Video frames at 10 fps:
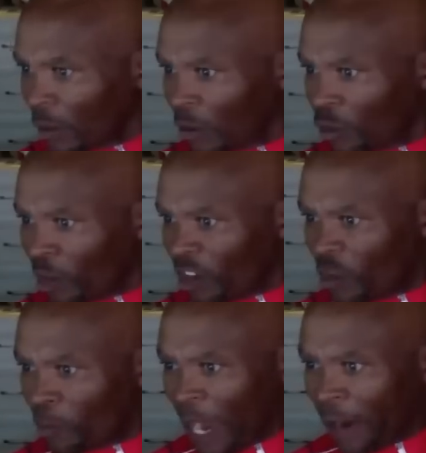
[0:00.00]

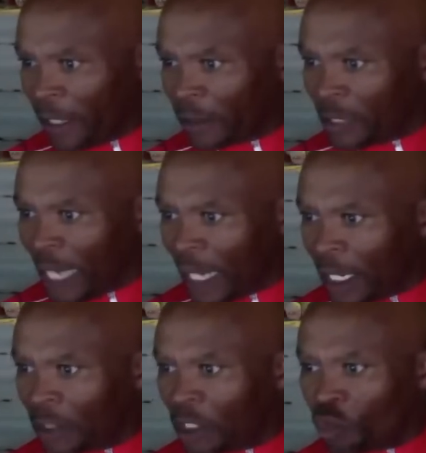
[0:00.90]
transparent. I
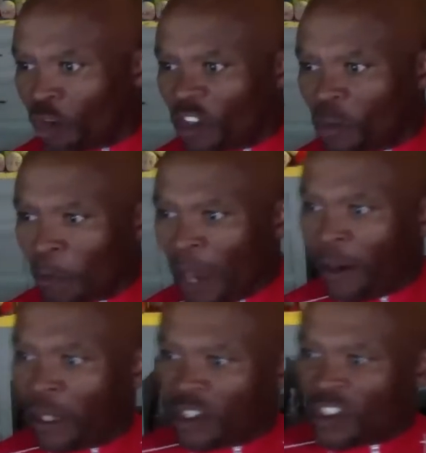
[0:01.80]
got the
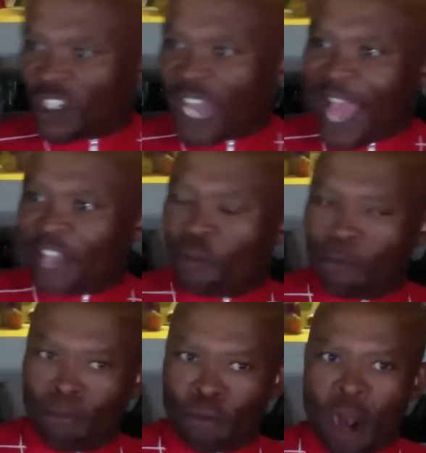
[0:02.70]
transparent slash
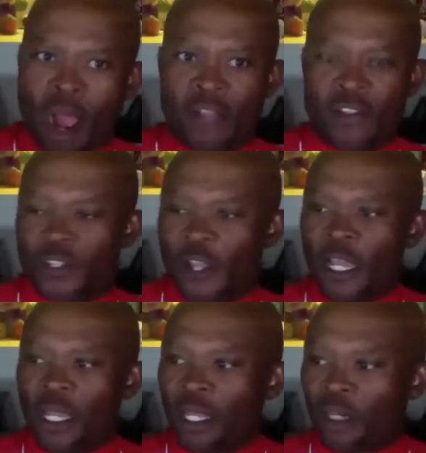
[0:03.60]
bronze.
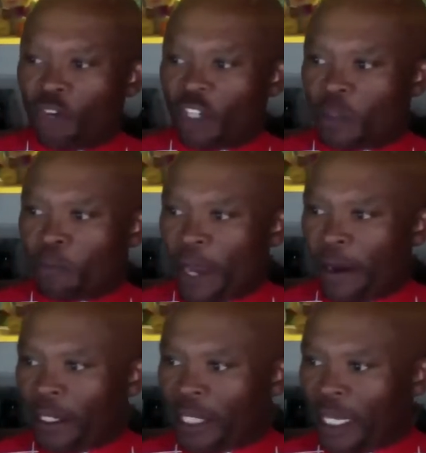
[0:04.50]

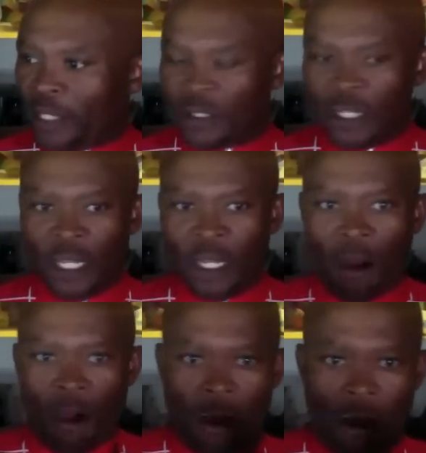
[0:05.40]
Transparent is the
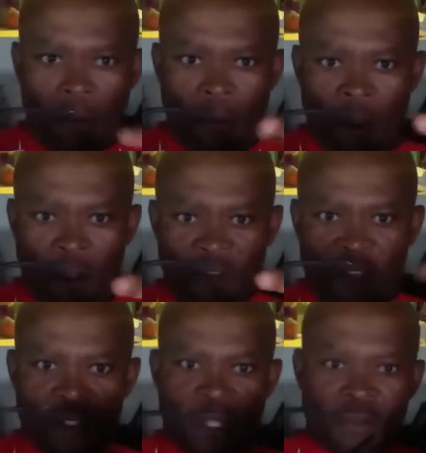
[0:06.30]
arm of
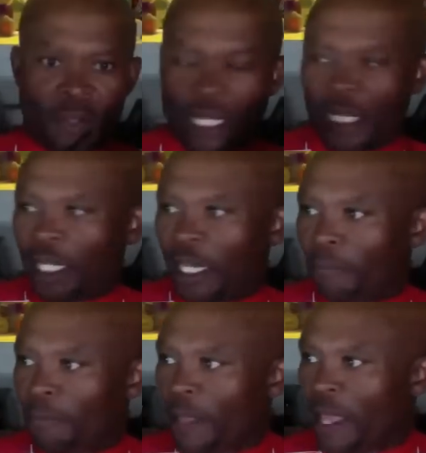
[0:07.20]
this. That's what they
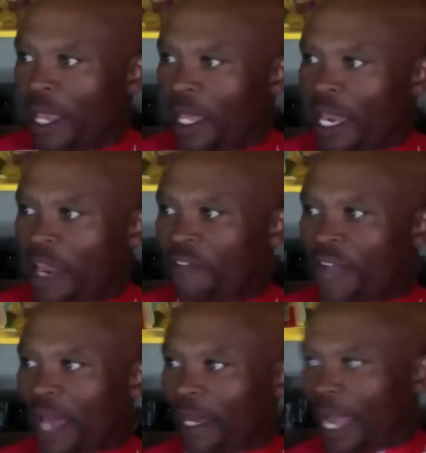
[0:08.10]
clean. Then they've
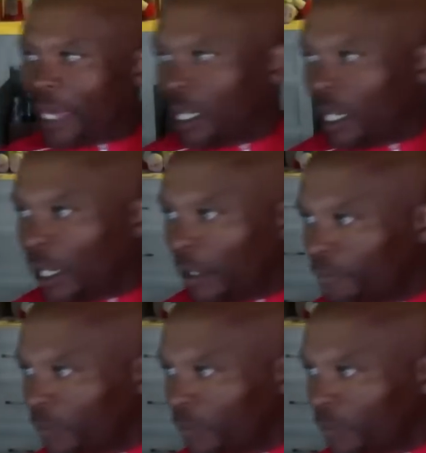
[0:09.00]
got like uh,